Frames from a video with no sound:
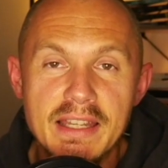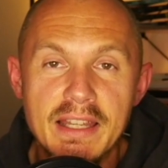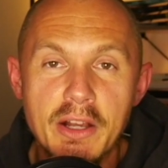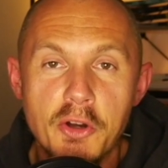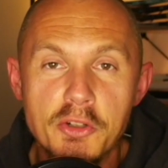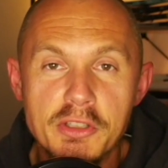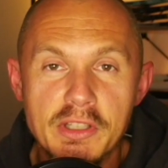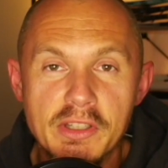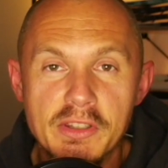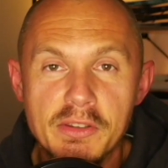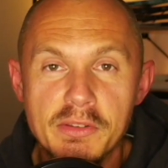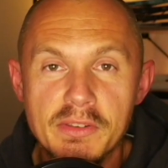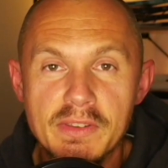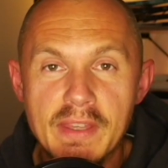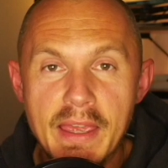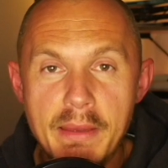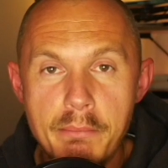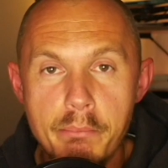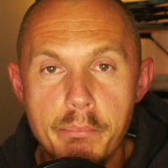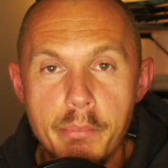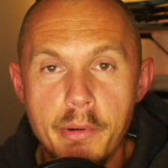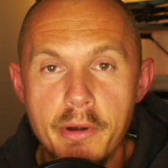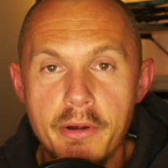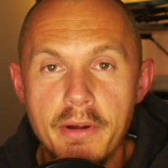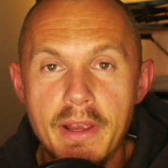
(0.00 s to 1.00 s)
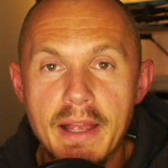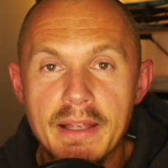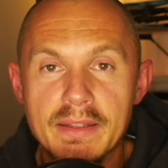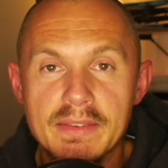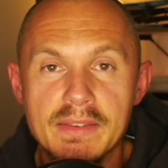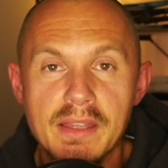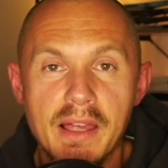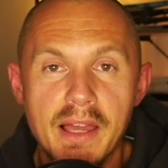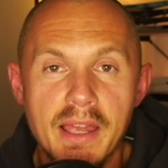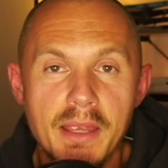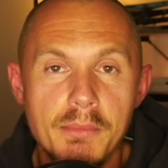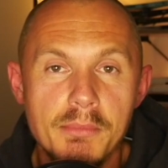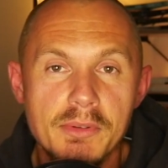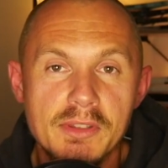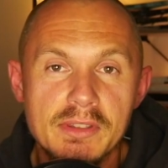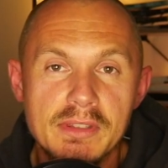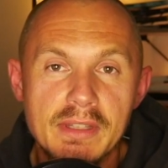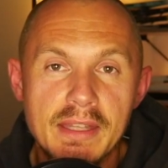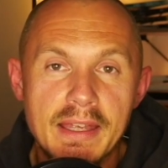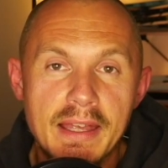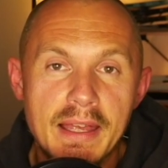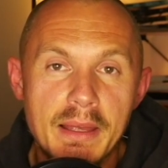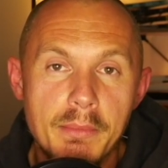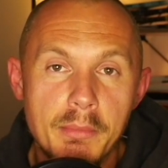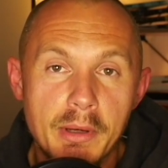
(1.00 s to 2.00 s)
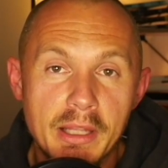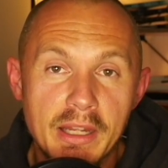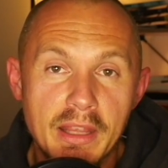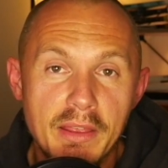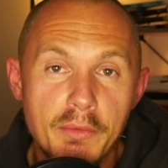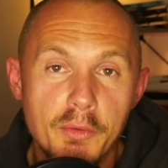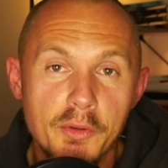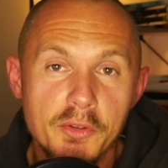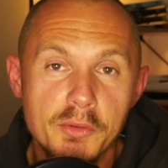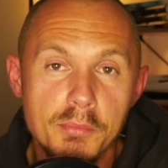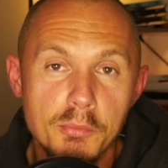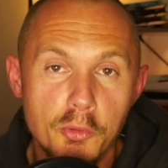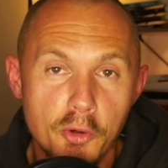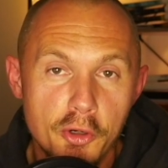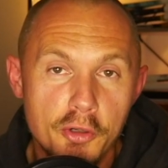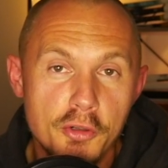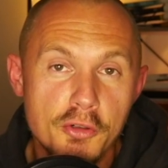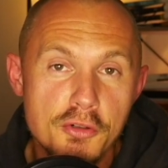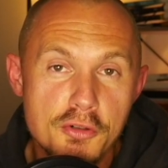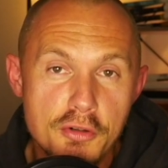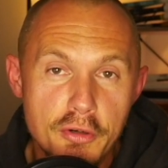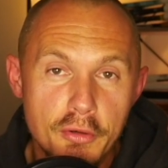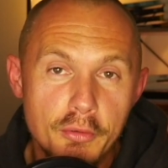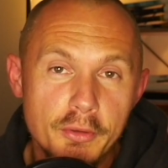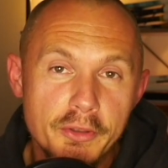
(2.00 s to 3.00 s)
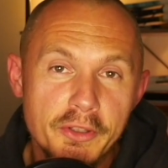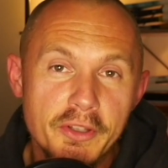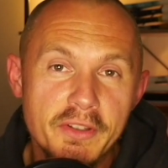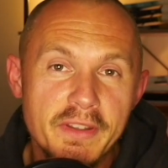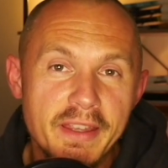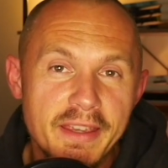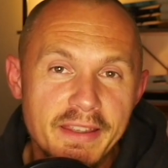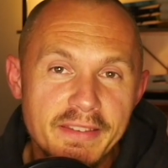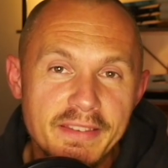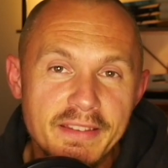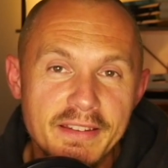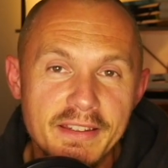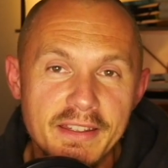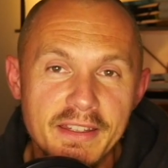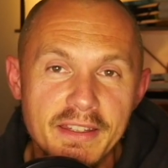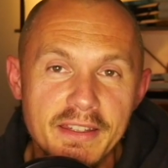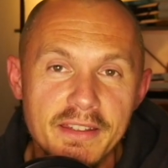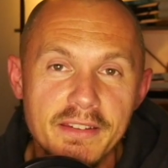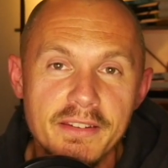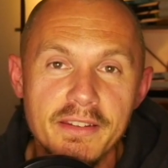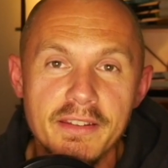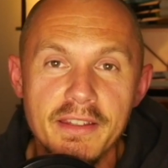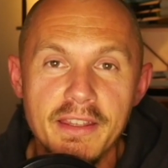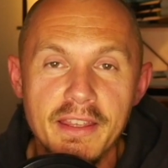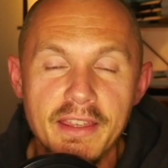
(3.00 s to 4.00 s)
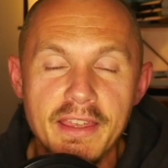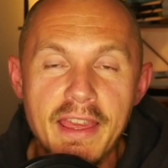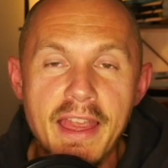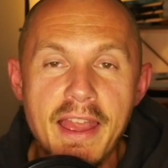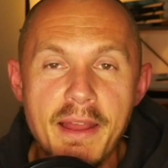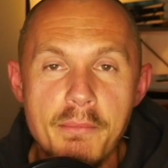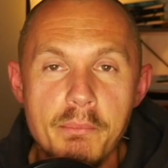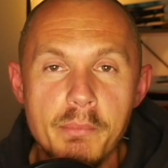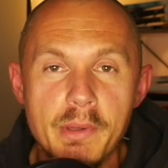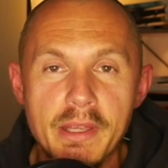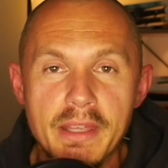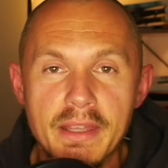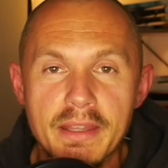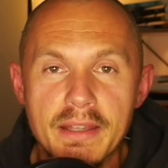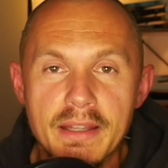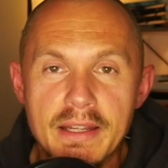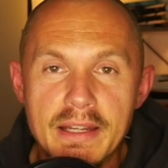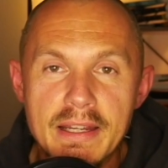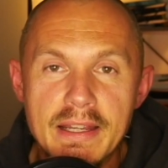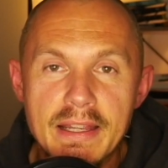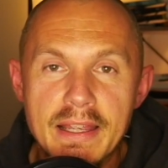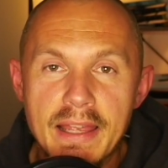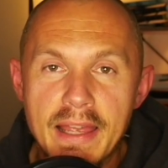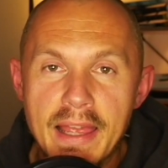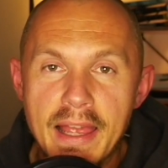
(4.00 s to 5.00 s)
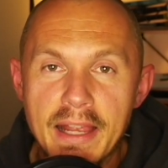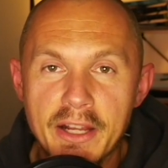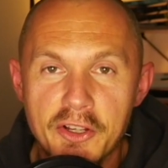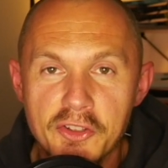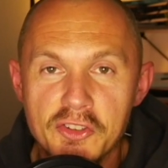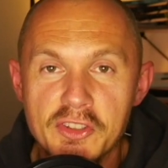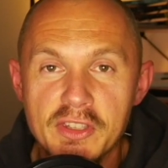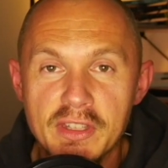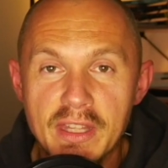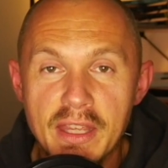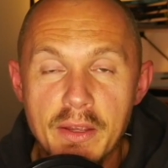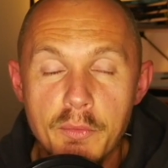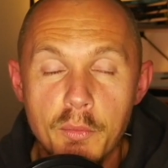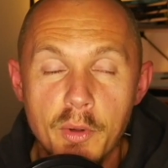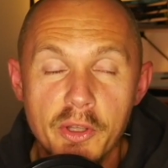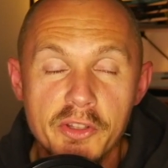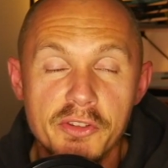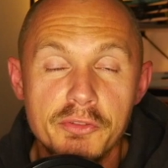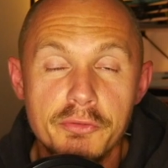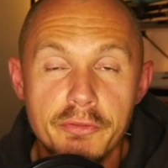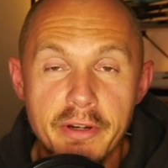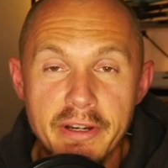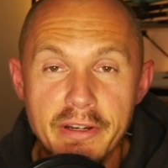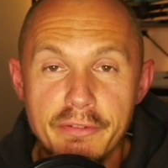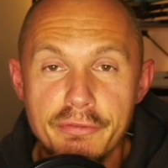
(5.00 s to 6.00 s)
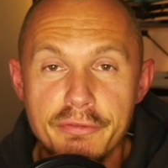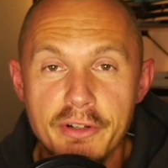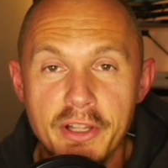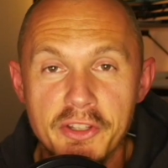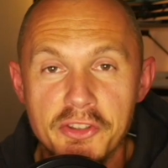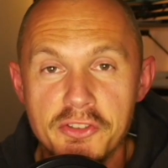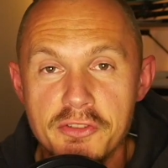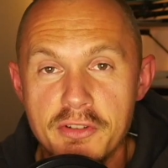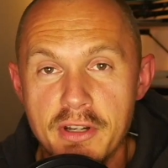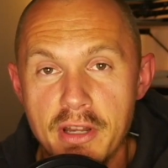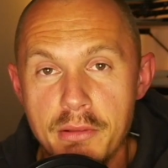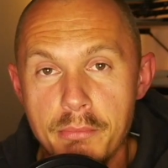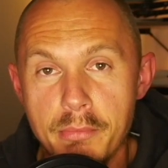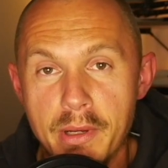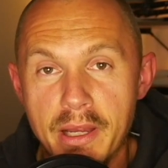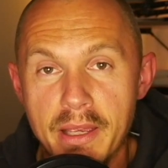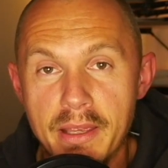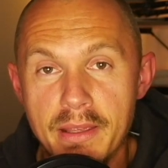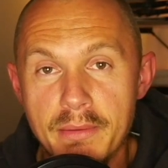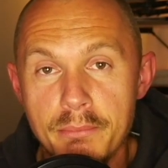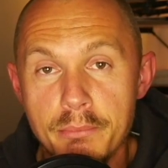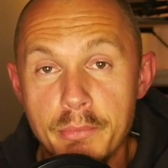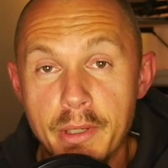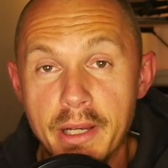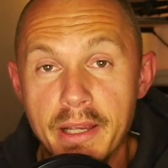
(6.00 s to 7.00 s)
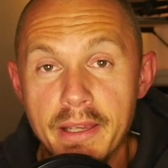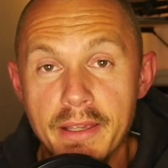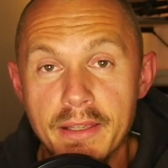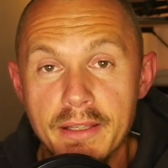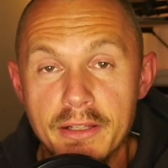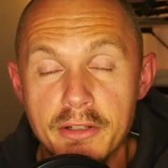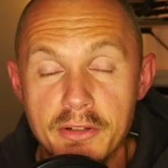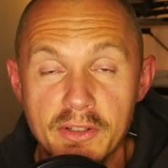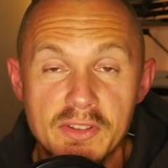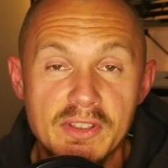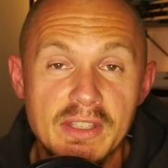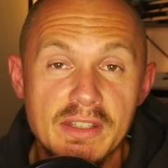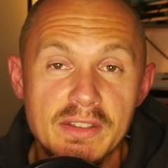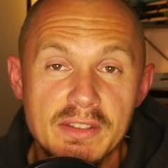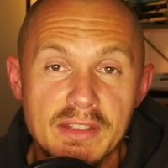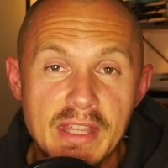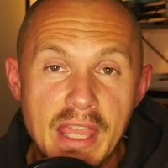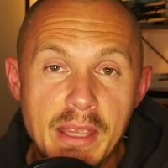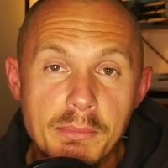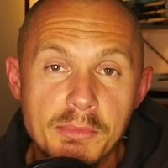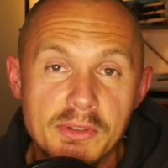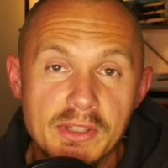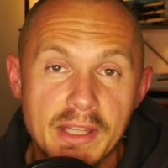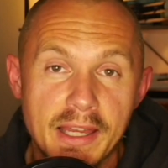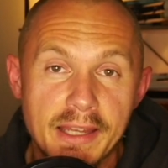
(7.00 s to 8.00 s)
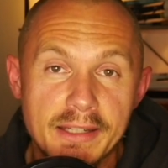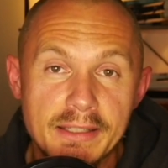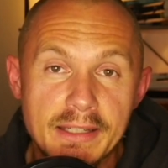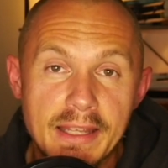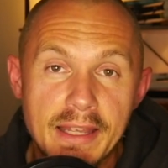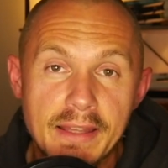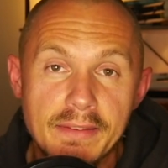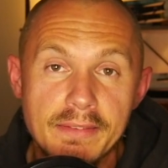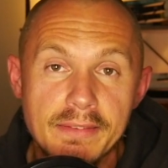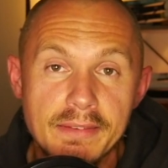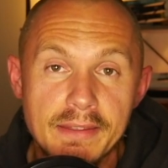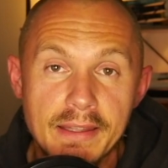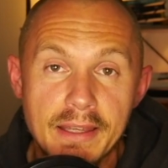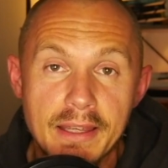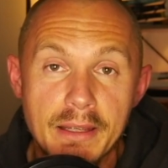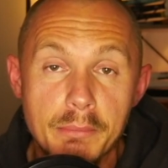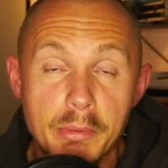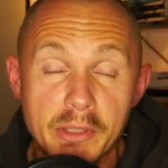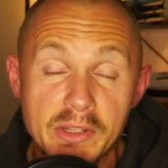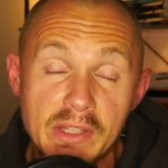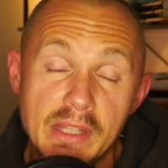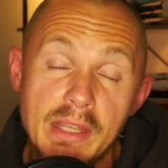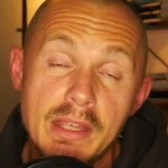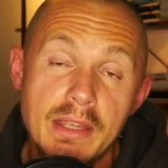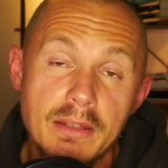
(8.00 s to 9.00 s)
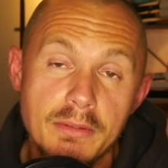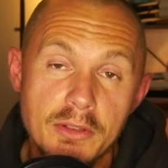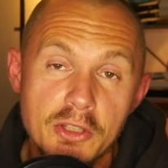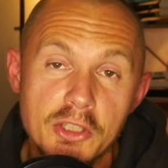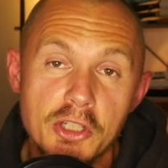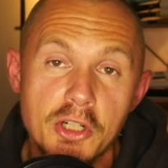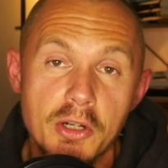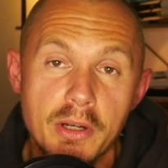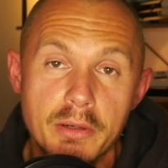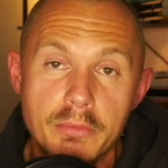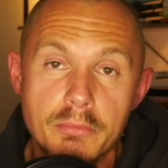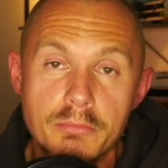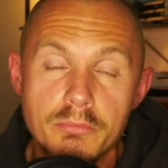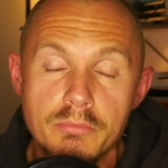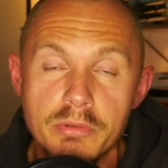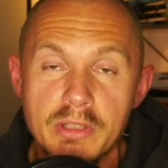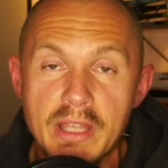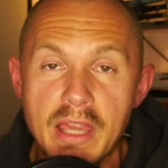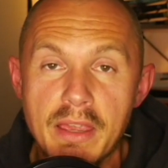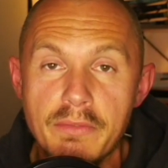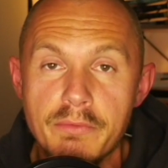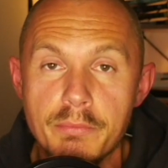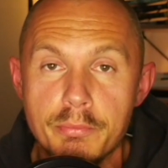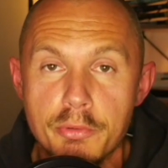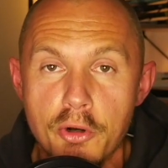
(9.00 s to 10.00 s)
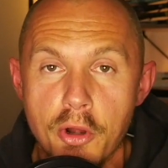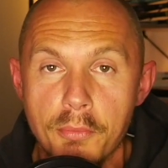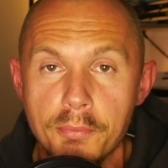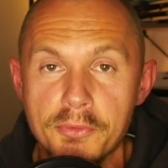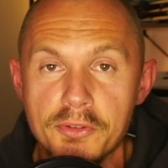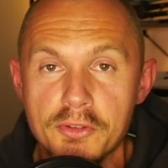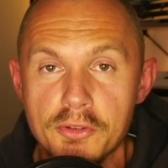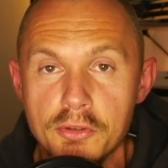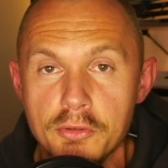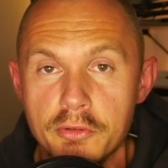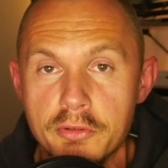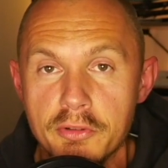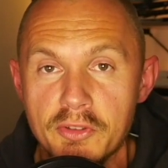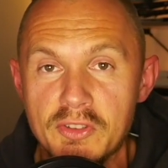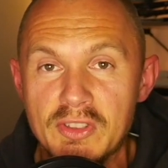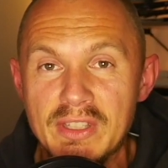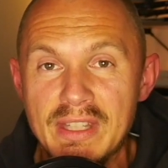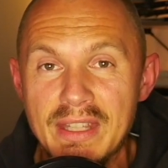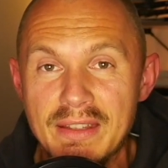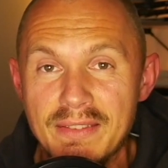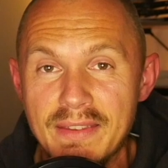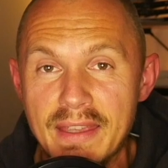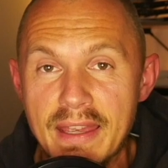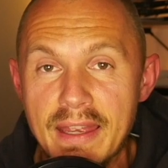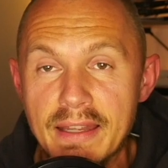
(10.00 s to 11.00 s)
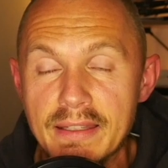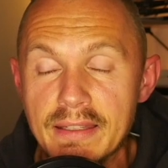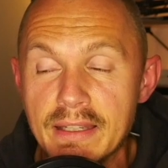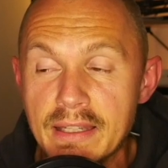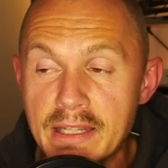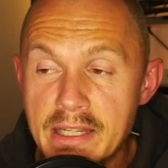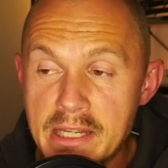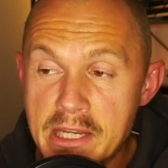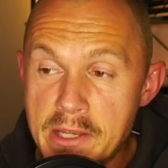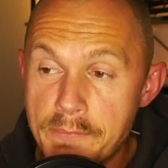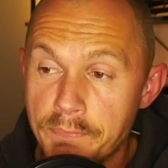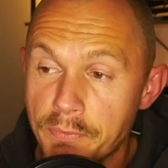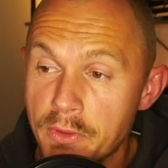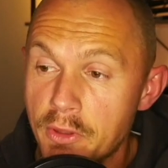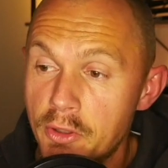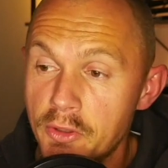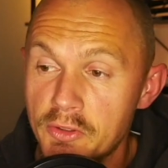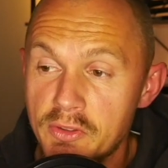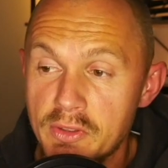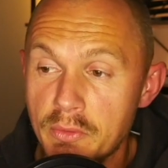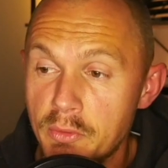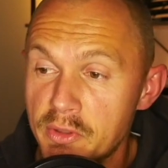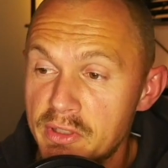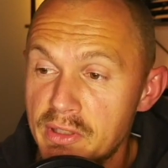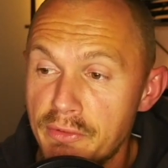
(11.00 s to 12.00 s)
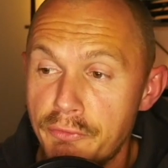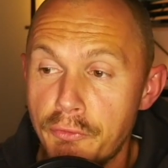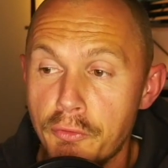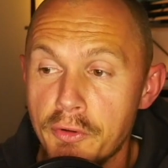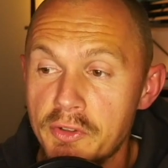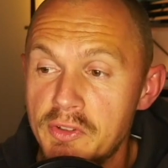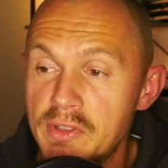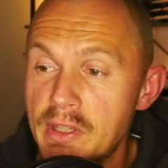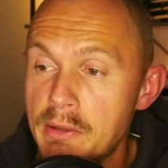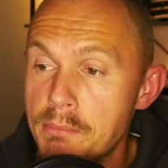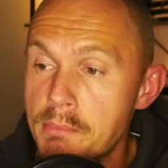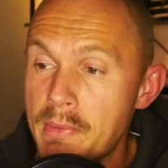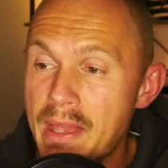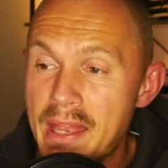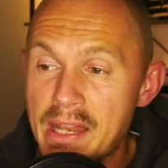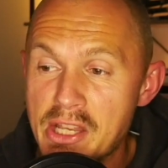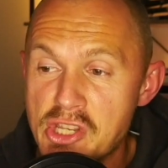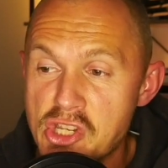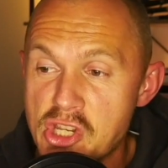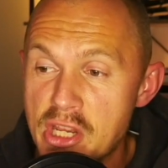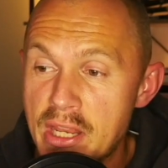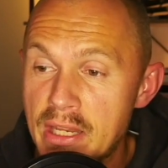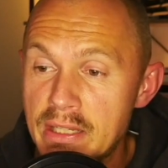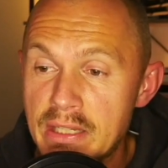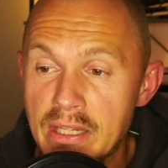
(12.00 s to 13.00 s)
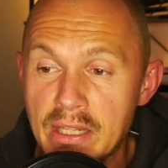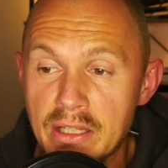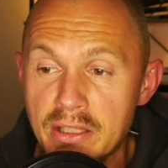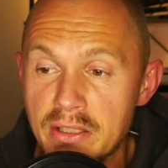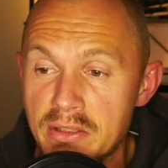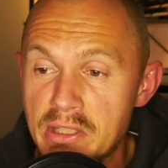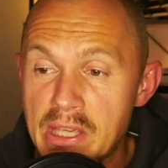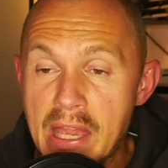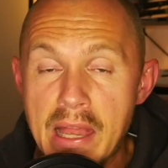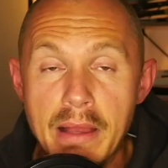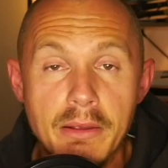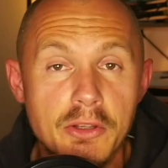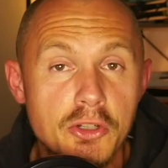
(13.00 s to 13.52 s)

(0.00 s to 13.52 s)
his temper at times, but he was more controlled today than he can be, because he was very frustrated by Chrissy's game style, and but he gave props to Chrissy in the end, because it was a 4-set match, and it